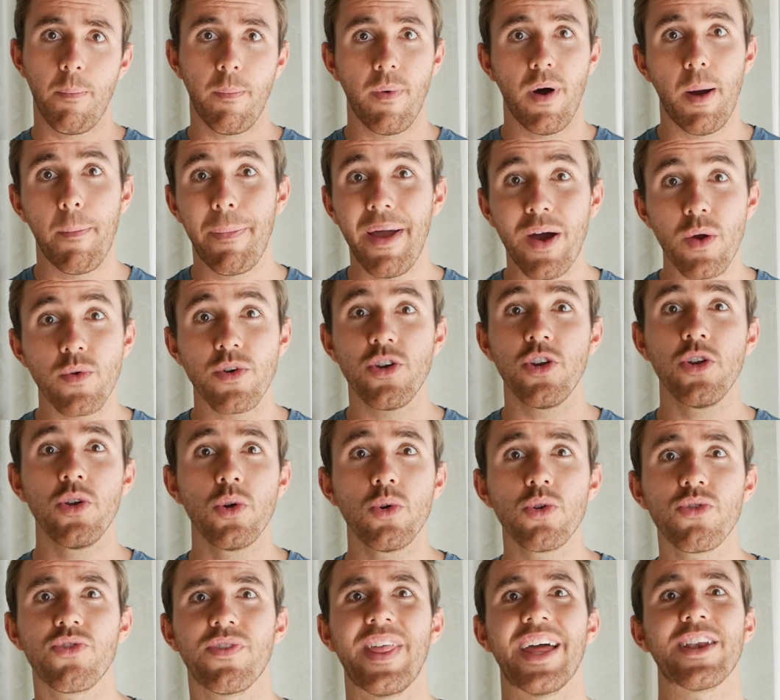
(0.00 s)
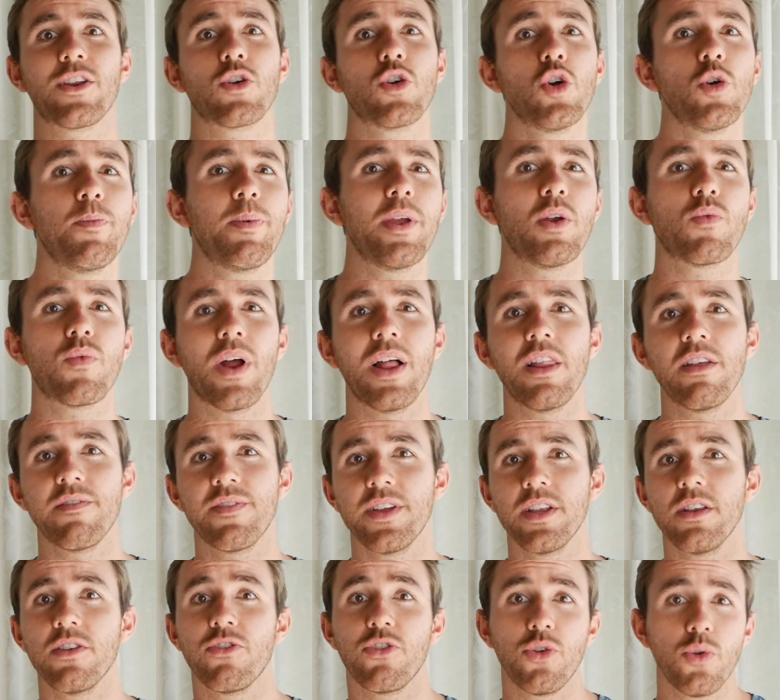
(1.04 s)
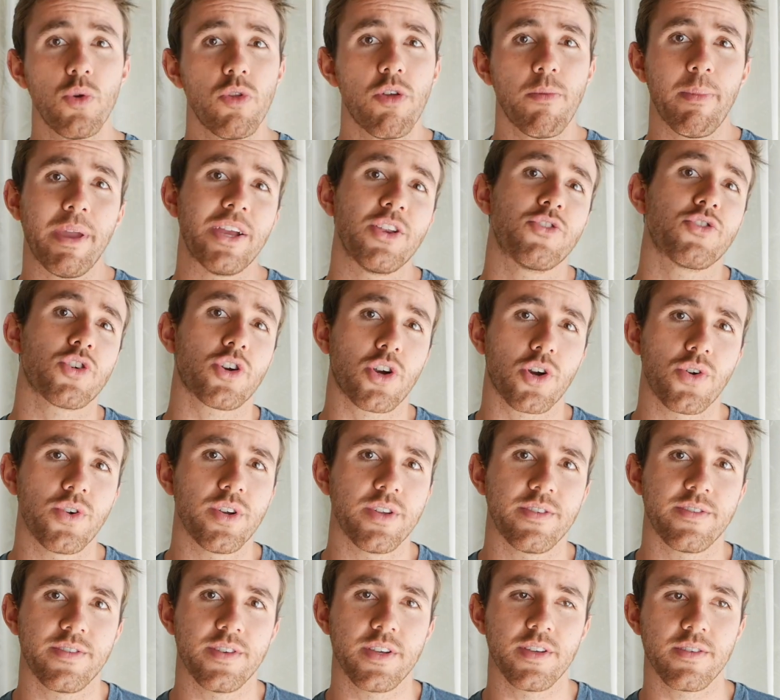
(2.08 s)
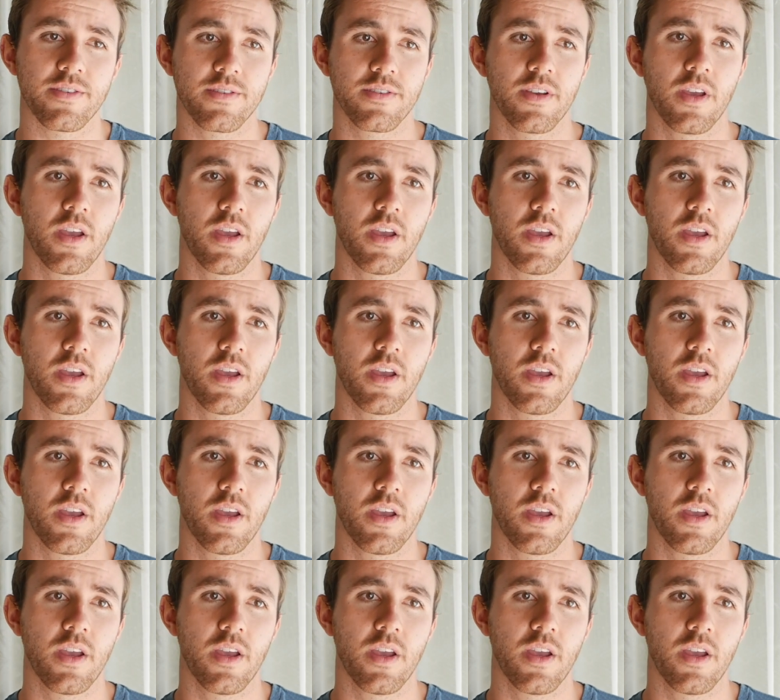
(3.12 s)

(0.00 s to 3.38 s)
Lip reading: about news that could be relevant to the major currencies.